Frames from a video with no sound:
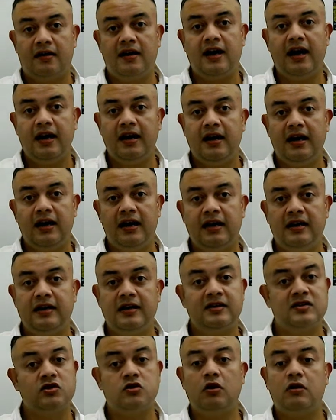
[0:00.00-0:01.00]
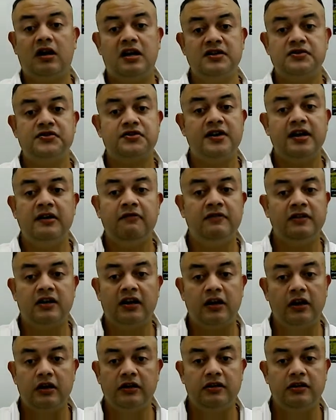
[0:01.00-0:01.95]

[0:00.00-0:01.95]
right it's not constrained with the,